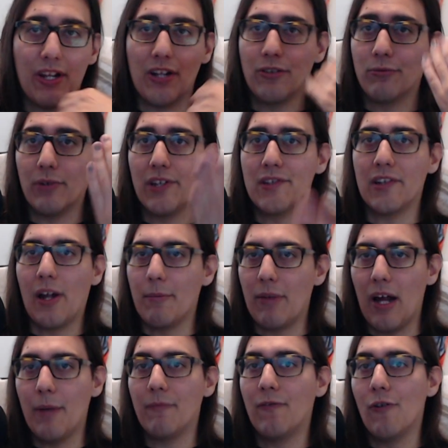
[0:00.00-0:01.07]
And the reason
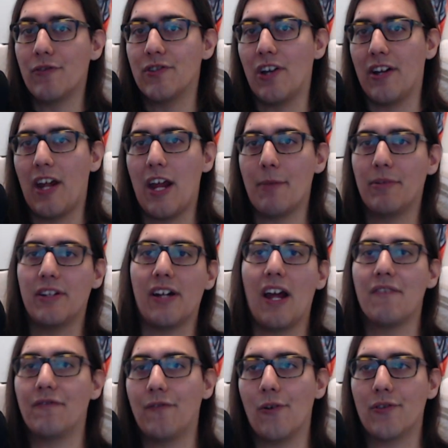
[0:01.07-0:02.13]
I'm focused on Hamlin, I
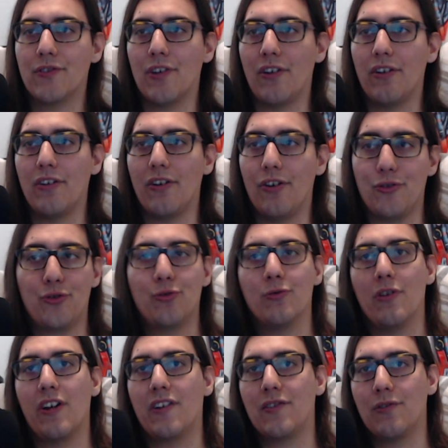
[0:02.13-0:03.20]
haven't focused on
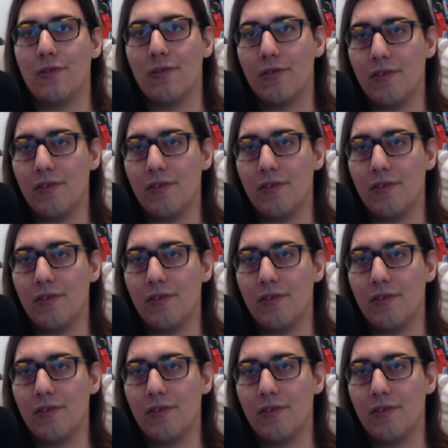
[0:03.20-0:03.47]
Truex